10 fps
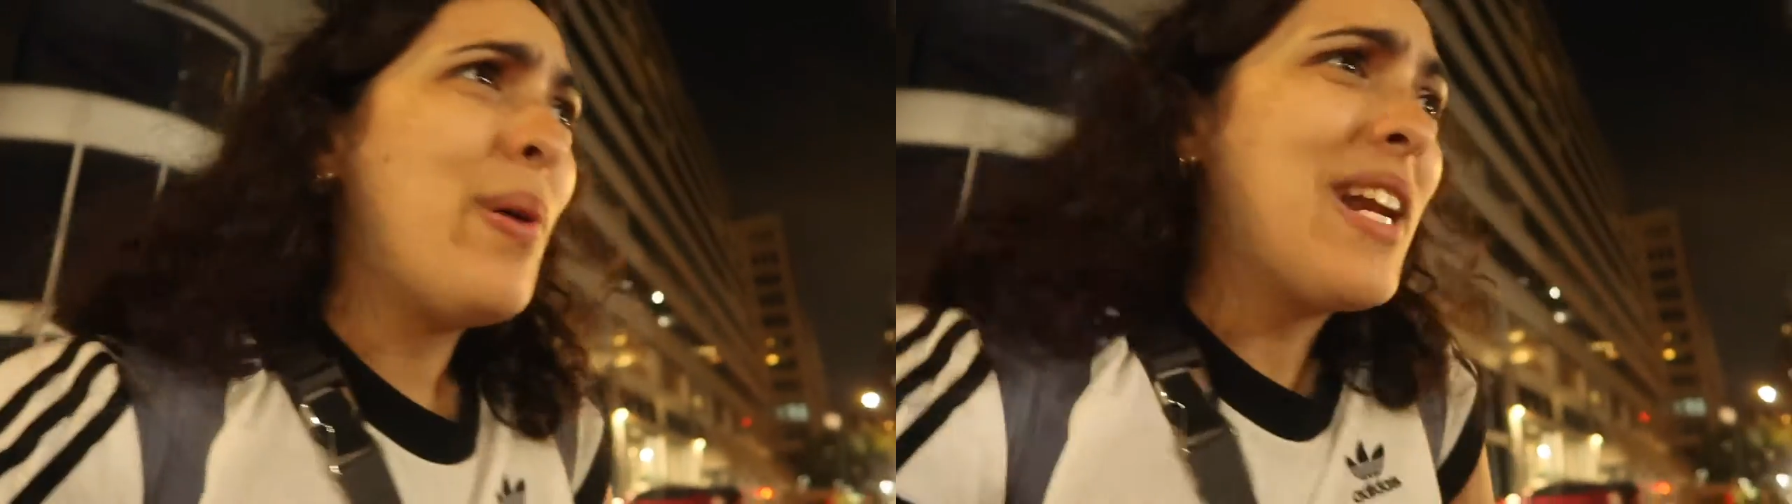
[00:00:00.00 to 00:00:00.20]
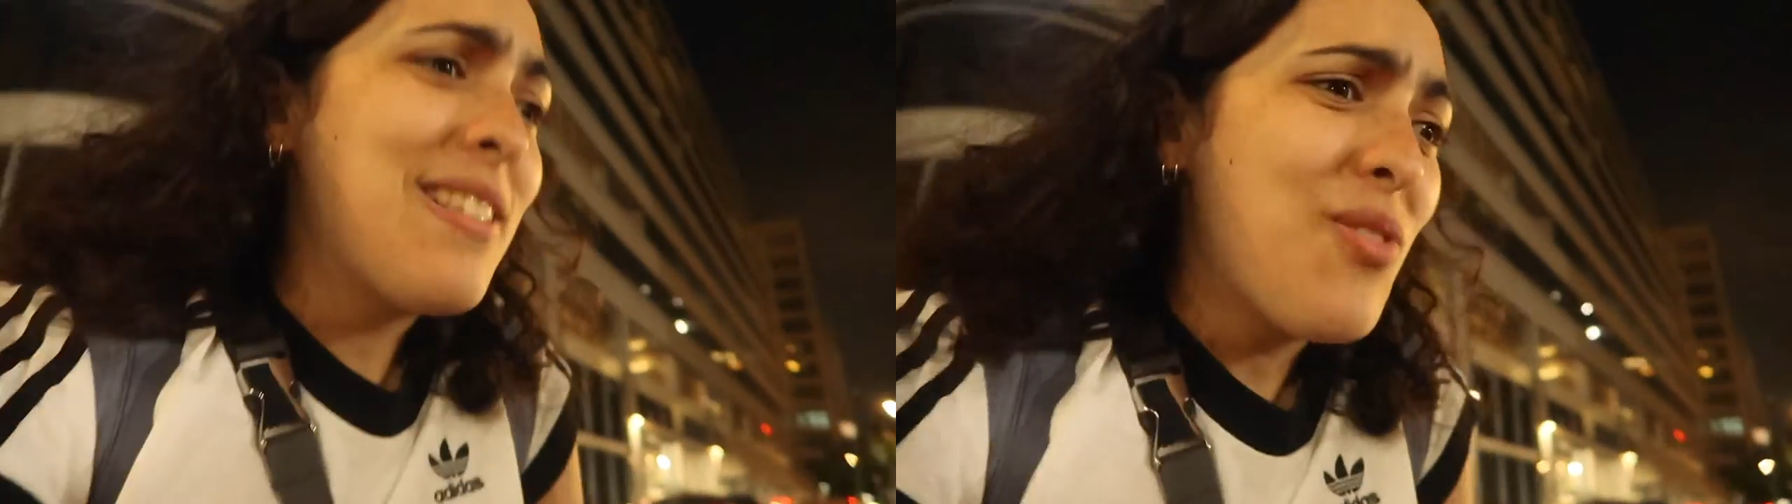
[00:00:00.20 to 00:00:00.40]

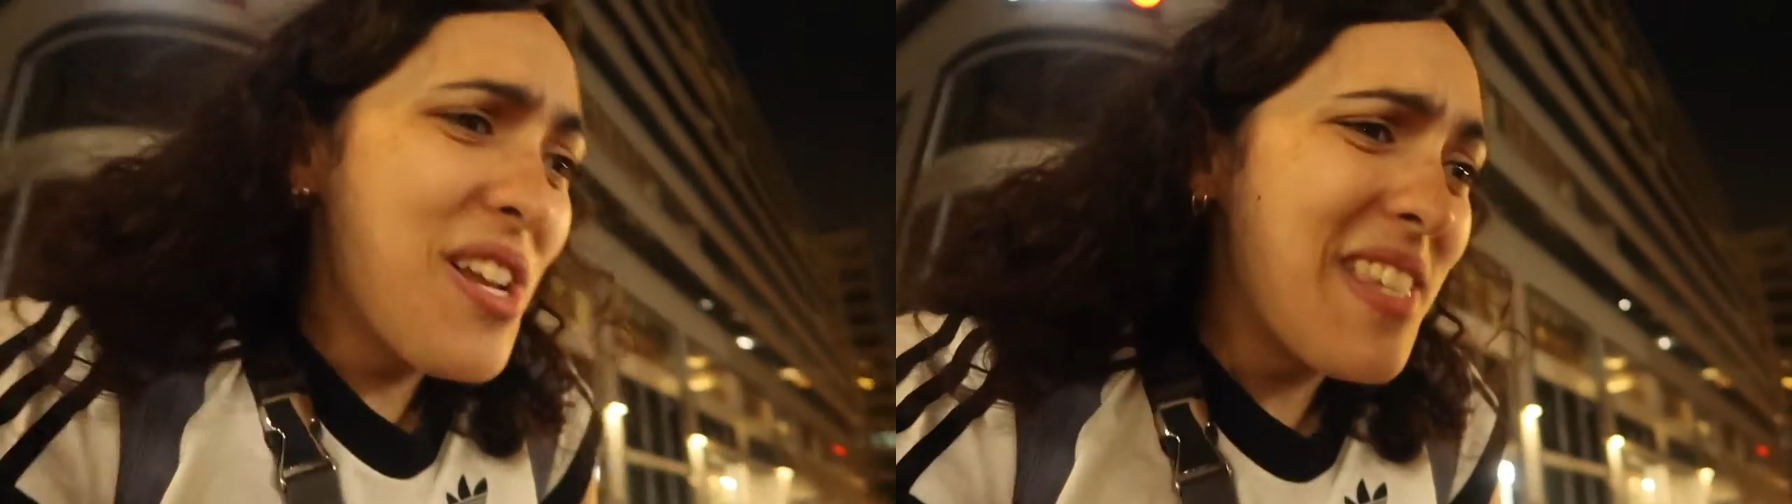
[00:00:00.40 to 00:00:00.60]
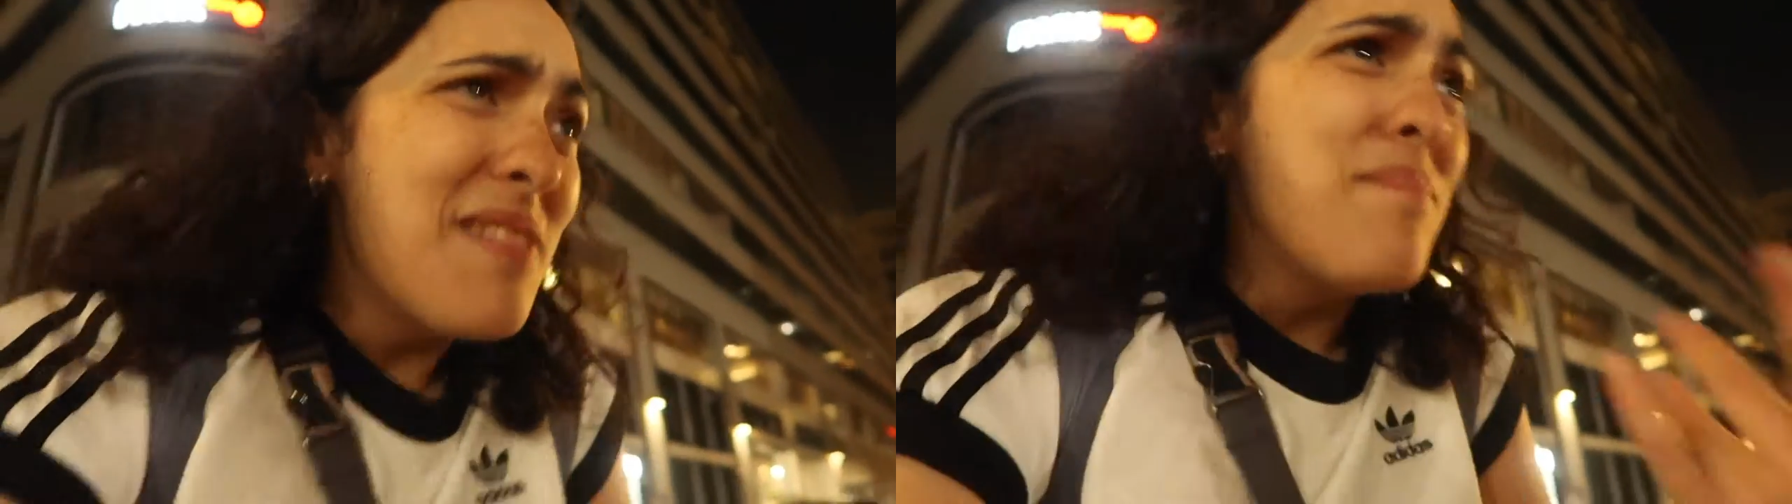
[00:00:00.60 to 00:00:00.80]
But it
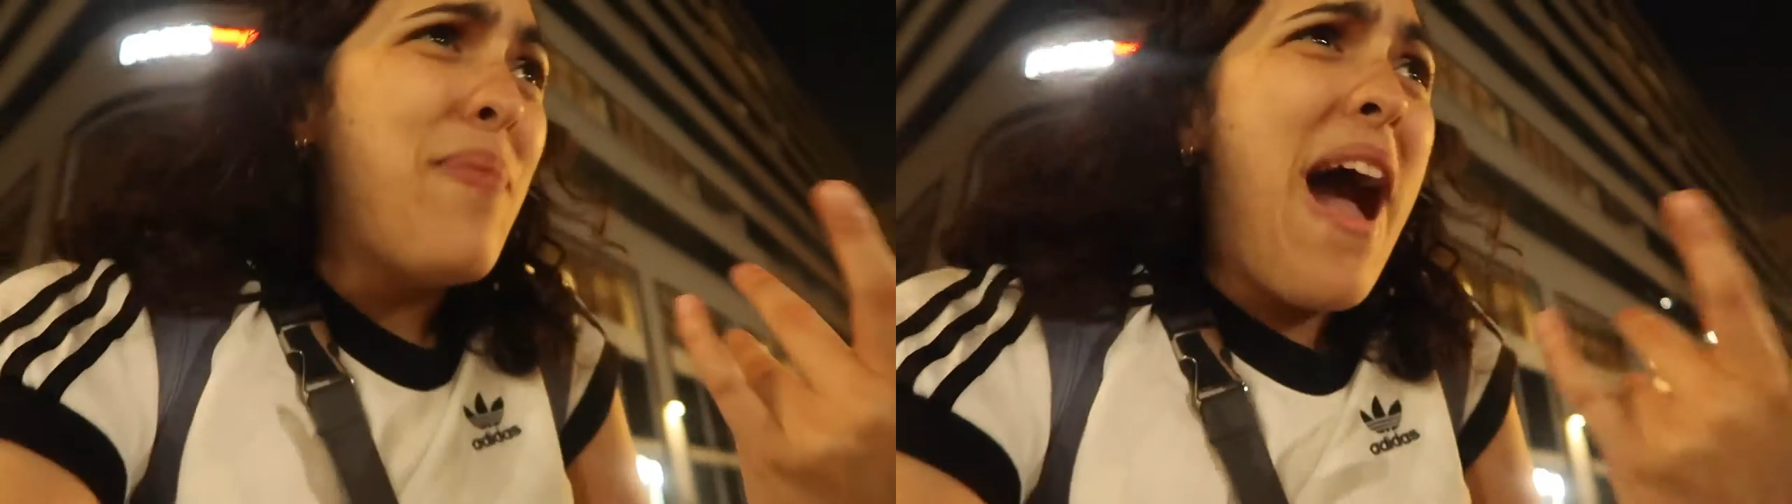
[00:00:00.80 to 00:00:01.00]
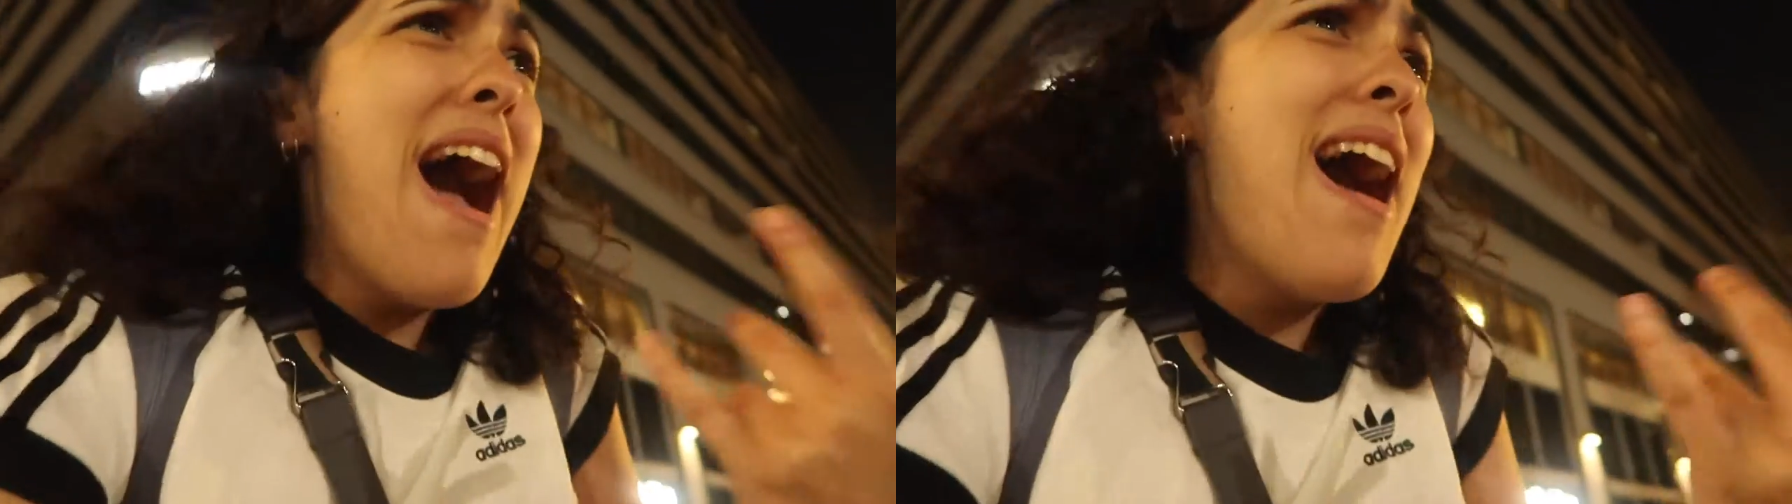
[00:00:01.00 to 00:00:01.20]

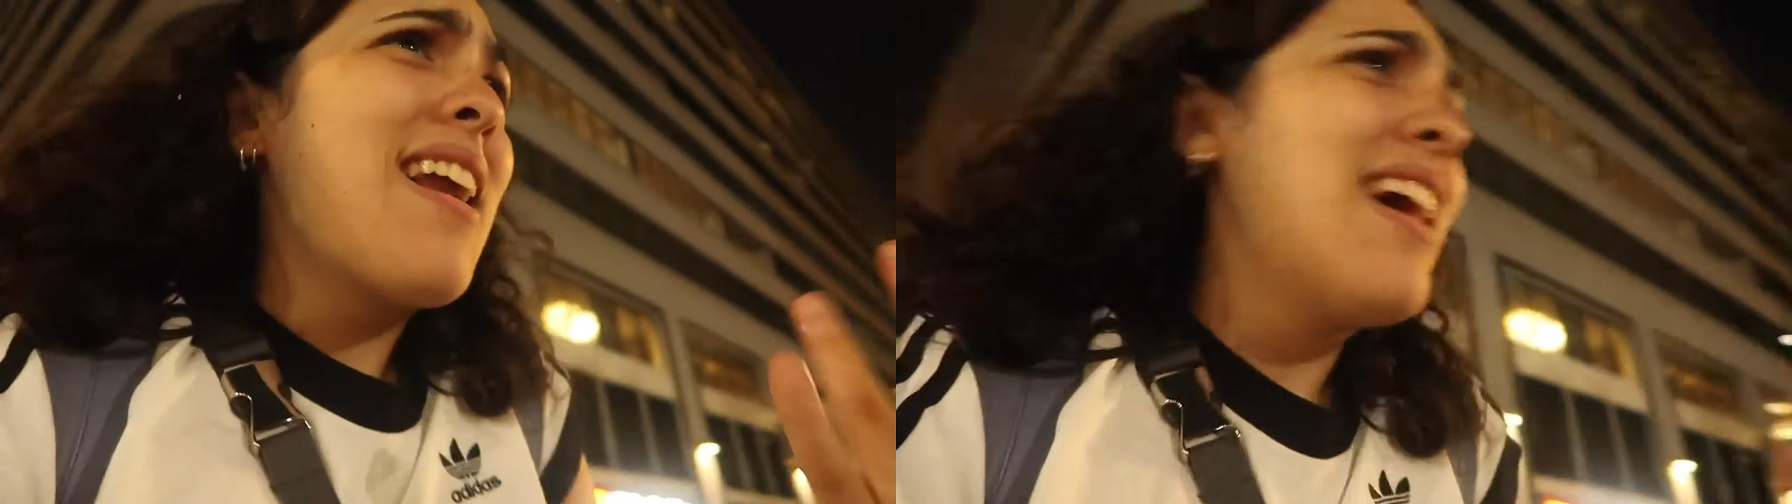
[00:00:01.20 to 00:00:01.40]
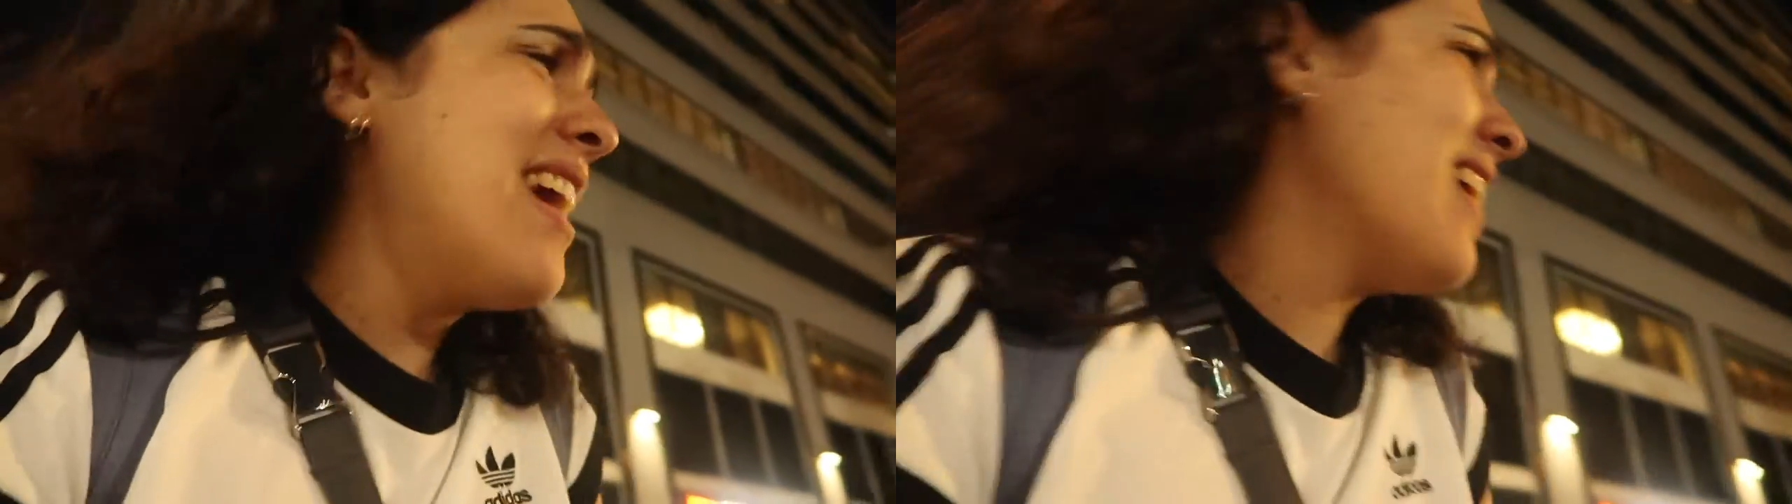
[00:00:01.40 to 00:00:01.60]
wasn't bad.